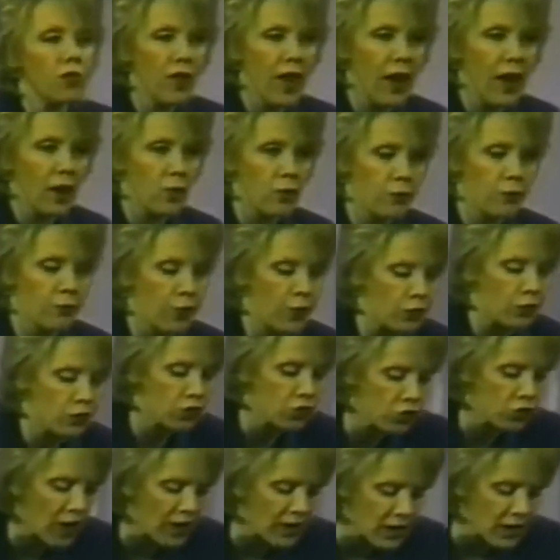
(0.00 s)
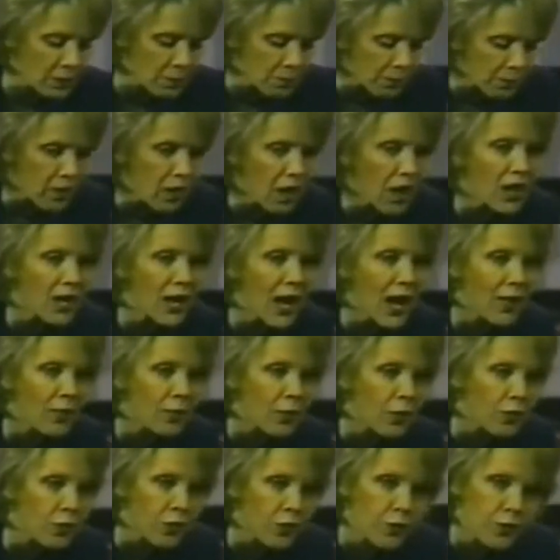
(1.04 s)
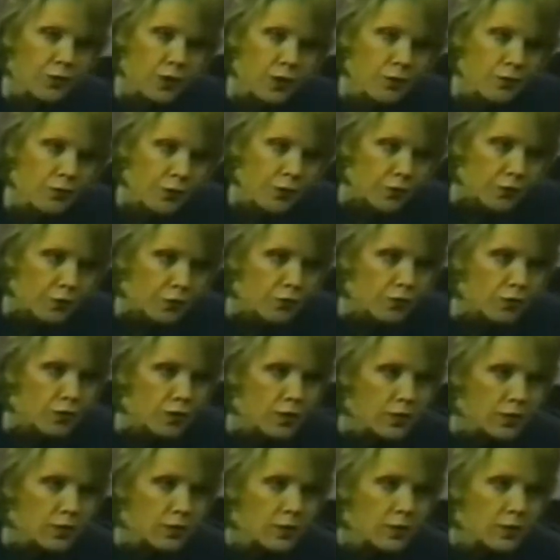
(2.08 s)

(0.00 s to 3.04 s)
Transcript: sacrifice, shedding blood on the 31st.